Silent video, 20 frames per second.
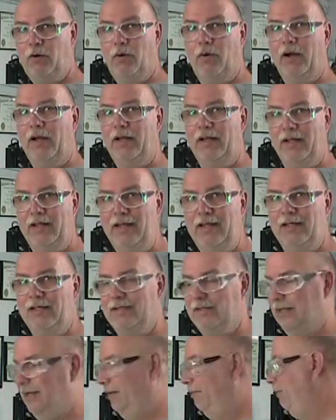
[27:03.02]
quite
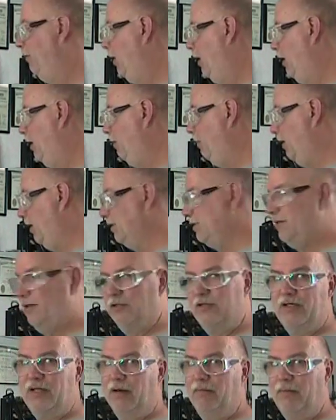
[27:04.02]
easy because
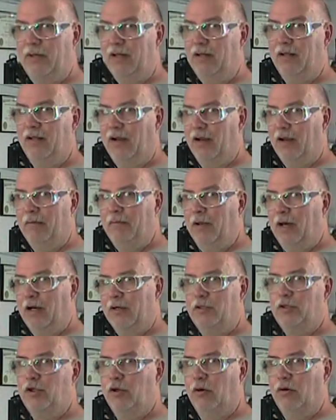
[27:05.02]
there's something that I'm
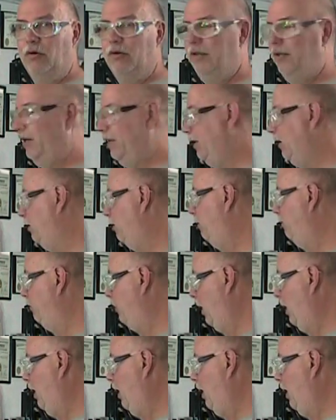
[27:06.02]
not showing you here.